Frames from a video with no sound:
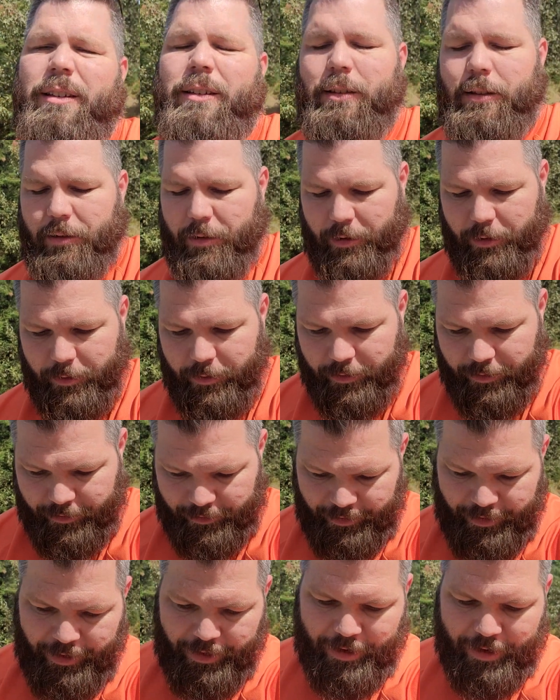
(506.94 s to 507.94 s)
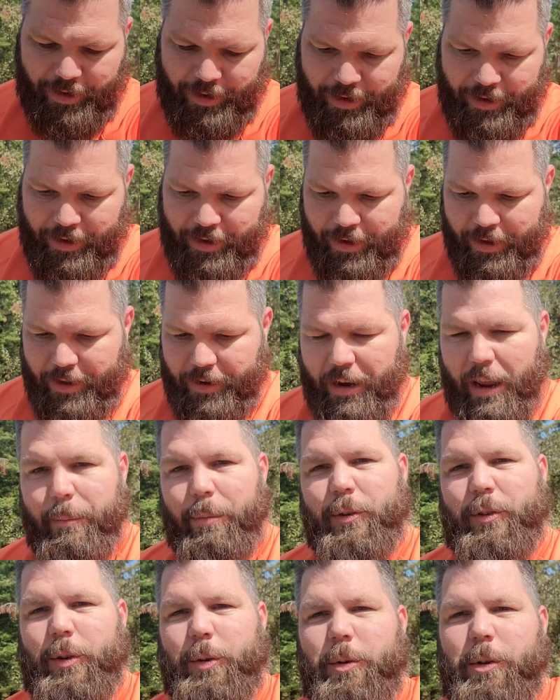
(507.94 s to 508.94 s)
the
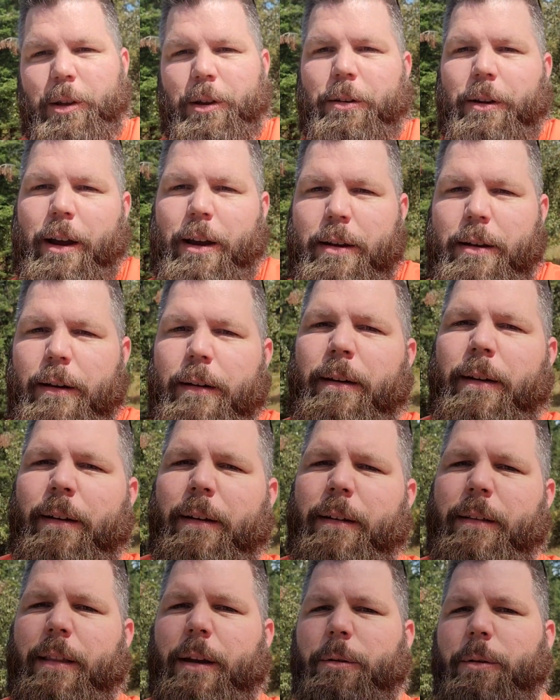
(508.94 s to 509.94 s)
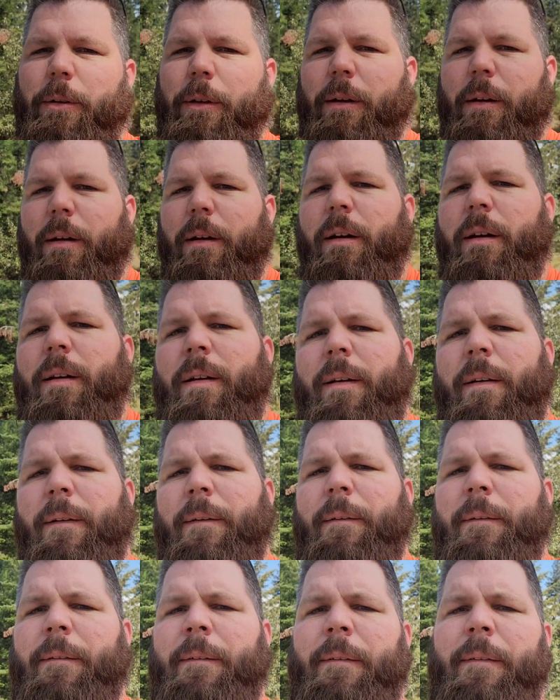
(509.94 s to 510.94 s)
neighbors are really great here. They really are.
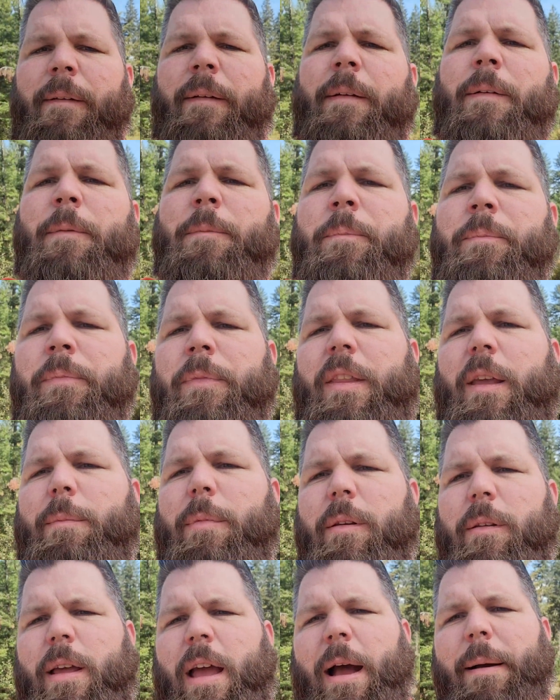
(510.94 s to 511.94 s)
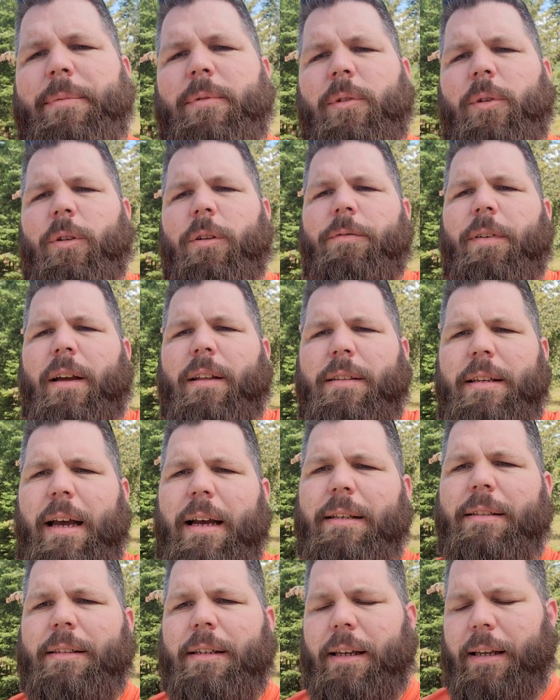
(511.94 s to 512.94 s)
They've been absolutely
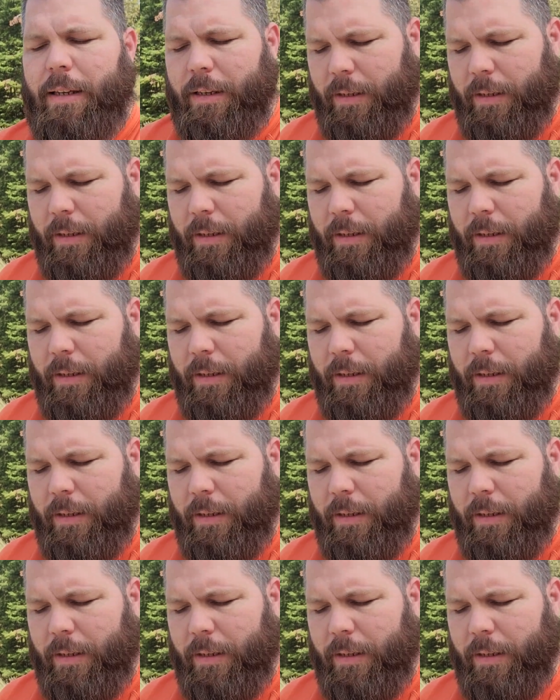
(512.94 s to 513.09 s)
fantastic.